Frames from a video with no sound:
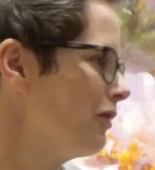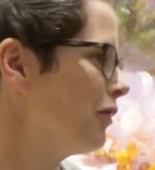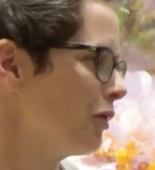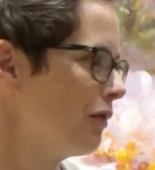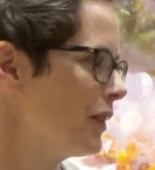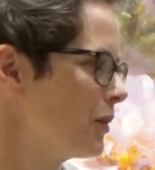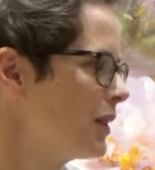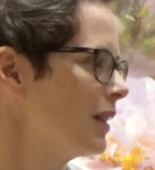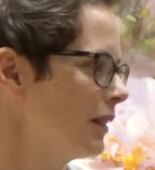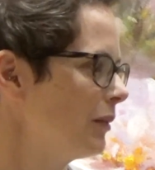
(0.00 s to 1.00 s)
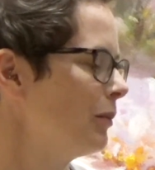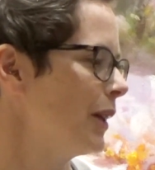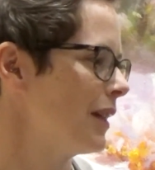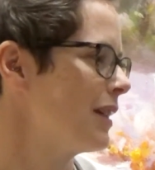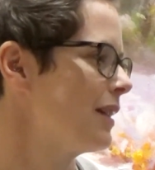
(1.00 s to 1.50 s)
for
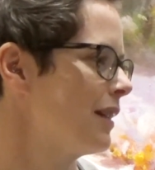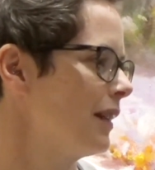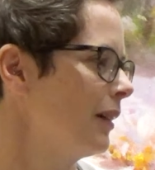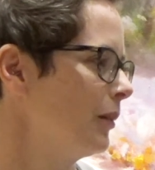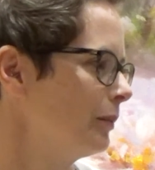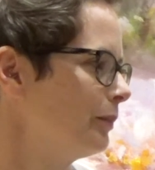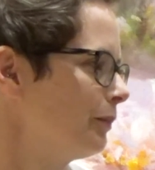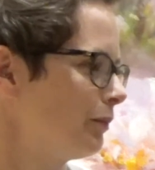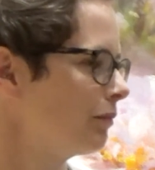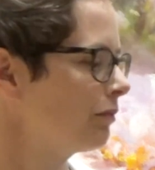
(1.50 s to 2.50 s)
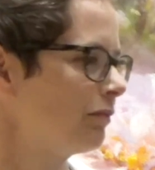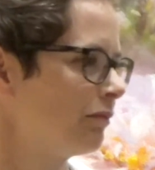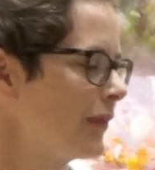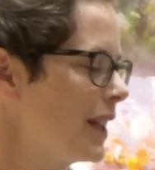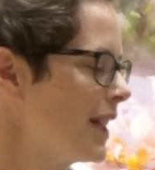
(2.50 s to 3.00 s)
field-based
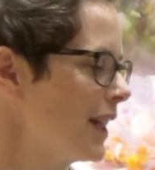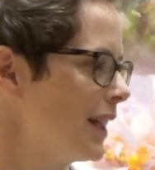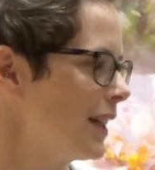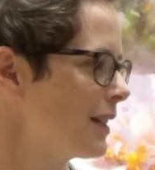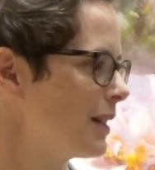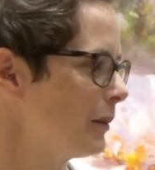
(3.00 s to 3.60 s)
techniques.